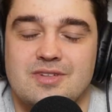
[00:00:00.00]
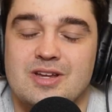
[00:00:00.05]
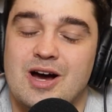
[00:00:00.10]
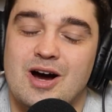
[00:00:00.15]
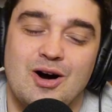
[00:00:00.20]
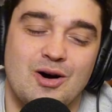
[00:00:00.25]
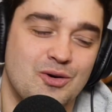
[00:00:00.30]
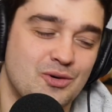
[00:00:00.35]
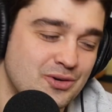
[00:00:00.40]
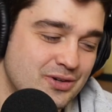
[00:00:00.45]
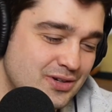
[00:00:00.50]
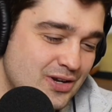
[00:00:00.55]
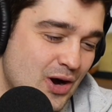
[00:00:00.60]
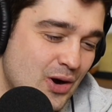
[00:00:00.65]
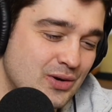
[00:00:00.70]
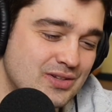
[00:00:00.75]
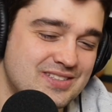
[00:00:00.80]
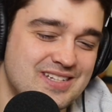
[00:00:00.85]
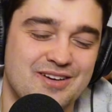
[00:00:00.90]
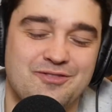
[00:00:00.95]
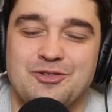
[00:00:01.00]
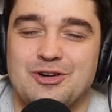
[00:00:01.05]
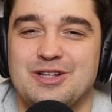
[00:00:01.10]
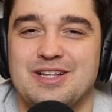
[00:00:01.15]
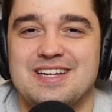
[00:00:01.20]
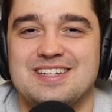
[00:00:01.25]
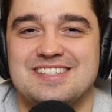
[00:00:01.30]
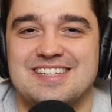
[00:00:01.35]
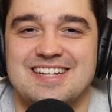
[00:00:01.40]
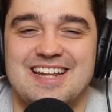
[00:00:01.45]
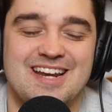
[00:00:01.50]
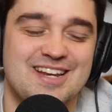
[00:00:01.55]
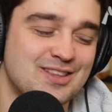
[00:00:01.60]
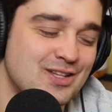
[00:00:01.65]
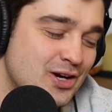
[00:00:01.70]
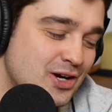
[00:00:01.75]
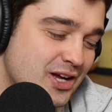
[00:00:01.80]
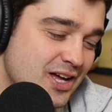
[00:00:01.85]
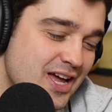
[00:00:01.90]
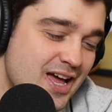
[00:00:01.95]
No, it definitely isn't. And
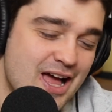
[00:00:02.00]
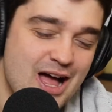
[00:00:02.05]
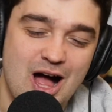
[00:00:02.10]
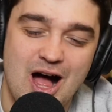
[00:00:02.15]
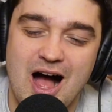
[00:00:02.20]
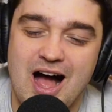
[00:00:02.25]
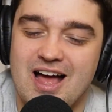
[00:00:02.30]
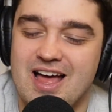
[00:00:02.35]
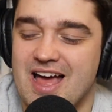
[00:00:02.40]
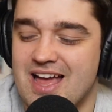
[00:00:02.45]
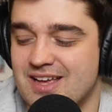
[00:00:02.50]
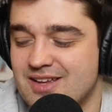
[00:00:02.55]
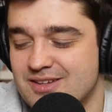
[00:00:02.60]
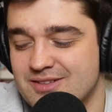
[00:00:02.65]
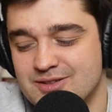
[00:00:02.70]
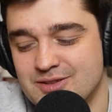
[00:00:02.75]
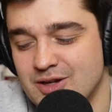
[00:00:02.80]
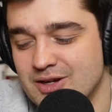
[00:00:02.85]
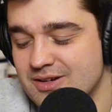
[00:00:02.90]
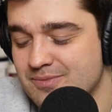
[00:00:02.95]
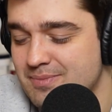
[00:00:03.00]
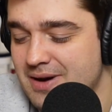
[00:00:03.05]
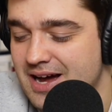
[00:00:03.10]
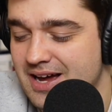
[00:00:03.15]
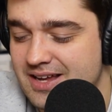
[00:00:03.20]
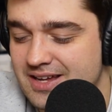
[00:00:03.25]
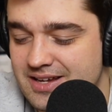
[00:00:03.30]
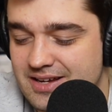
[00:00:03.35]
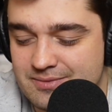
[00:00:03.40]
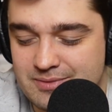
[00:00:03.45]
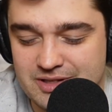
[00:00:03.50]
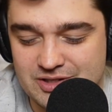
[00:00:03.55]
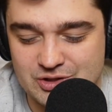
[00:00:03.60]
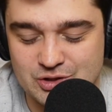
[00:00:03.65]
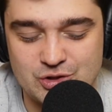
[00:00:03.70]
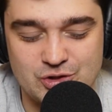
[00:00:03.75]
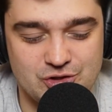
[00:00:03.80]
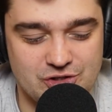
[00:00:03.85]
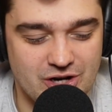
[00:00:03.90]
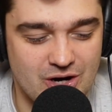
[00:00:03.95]
look, my
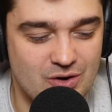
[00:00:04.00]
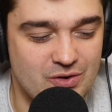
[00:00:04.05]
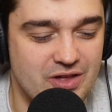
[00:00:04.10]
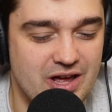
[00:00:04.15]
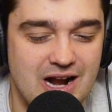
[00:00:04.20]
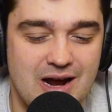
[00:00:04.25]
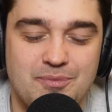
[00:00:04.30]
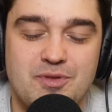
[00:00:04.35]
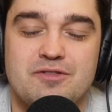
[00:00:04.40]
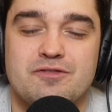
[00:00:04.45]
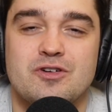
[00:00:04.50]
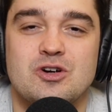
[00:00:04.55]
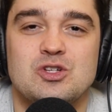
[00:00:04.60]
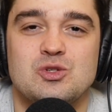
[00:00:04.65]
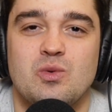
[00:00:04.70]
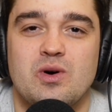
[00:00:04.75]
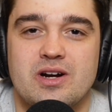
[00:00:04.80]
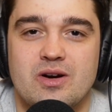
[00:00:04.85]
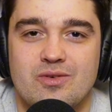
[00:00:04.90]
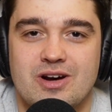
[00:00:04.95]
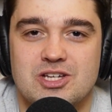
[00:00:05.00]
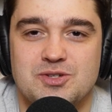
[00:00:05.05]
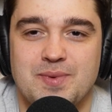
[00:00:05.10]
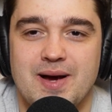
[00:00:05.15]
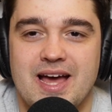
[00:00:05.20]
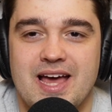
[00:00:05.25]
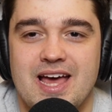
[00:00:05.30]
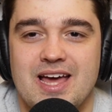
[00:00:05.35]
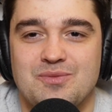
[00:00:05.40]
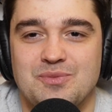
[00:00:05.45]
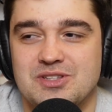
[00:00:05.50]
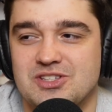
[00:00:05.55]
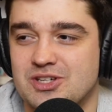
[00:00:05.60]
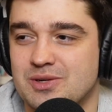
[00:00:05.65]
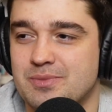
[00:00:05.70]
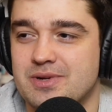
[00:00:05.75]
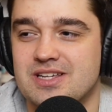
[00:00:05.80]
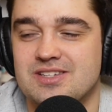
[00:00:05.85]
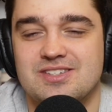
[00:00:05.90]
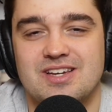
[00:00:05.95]
listeners know that I'm the first one to raise my hand when
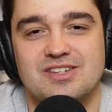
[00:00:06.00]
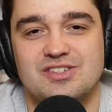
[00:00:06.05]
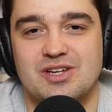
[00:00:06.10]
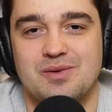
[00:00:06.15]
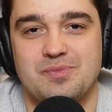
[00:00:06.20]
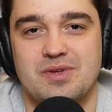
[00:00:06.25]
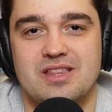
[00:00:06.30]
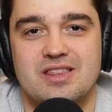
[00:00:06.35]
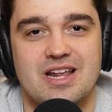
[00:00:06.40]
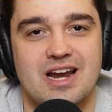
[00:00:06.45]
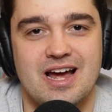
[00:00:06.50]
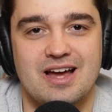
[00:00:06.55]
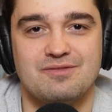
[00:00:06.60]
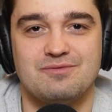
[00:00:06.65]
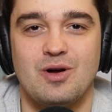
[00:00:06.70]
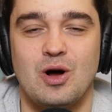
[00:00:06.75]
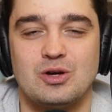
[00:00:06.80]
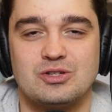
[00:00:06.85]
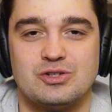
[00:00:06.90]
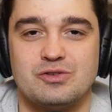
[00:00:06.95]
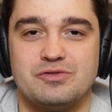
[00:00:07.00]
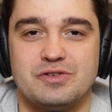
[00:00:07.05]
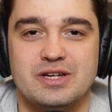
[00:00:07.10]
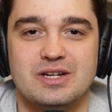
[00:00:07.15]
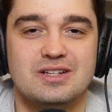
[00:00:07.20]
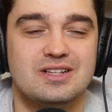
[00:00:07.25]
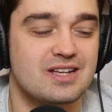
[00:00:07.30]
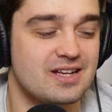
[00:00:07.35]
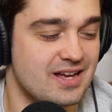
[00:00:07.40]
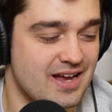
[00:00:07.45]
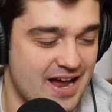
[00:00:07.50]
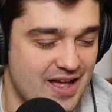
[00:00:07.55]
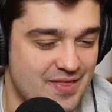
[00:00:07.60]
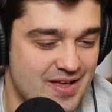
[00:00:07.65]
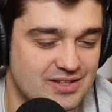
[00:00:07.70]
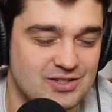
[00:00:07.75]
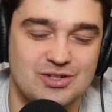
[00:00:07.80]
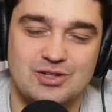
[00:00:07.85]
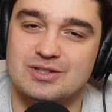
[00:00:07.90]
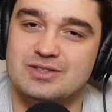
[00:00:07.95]
somebody says something that I also feel. And
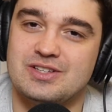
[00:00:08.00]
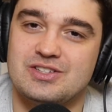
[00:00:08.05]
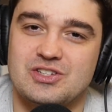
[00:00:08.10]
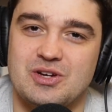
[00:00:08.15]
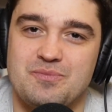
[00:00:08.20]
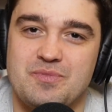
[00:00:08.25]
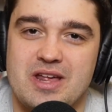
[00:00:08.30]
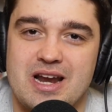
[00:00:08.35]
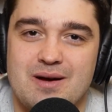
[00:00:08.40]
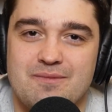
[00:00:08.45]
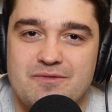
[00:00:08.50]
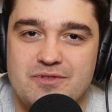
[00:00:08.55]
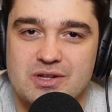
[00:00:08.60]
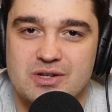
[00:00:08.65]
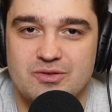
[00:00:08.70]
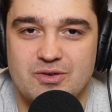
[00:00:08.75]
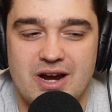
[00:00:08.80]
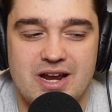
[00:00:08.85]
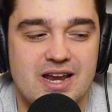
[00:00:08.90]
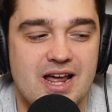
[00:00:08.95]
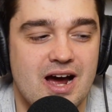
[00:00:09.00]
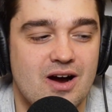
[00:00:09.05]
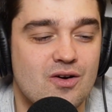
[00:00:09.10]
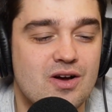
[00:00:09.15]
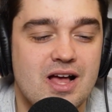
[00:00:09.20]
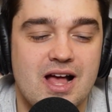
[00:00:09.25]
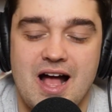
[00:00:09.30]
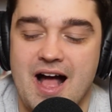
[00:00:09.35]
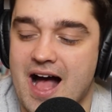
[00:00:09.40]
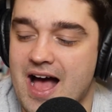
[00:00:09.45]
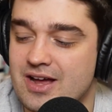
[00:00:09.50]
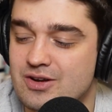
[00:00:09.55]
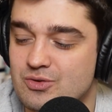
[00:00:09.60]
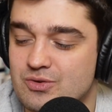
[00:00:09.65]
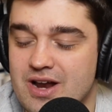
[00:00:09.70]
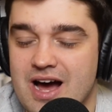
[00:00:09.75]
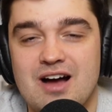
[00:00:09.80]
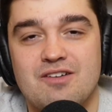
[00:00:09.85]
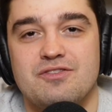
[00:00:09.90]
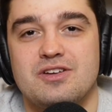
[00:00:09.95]
that's certainly something that I'm feeling right now. I
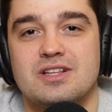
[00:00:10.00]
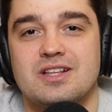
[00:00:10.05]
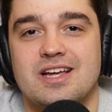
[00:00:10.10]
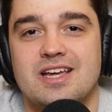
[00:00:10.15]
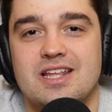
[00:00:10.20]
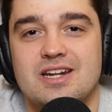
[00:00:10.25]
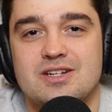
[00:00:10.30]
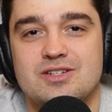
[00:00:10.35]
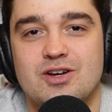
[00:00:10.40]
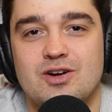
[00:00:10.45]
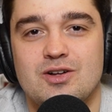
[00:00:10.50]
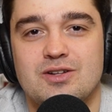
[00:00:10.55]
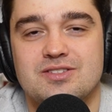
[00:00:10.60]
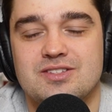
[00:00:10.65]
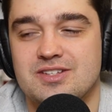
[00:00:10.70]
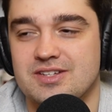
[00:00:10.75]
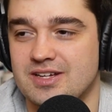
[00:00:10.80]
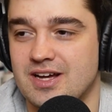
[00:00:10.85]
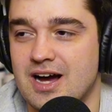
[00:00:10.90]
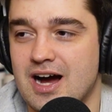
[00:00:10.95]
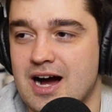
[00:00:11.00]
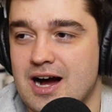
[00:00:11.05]
do not feel like an adult.